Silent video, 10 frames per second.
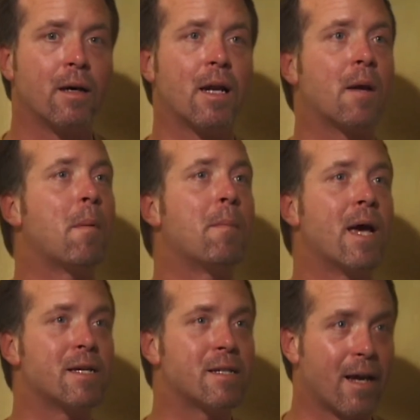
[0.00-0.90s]
And I'm
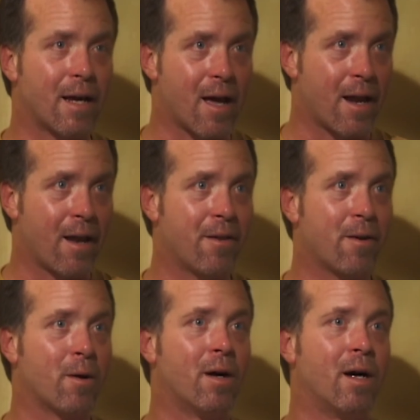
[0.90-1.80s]
amazed I got out of there
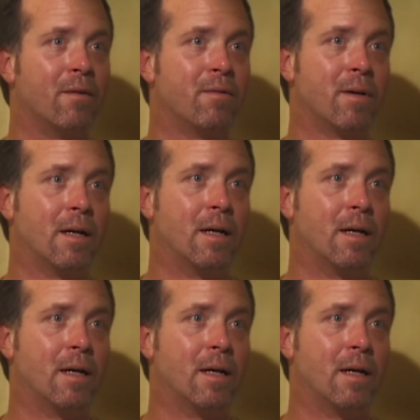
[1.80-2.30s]
alive.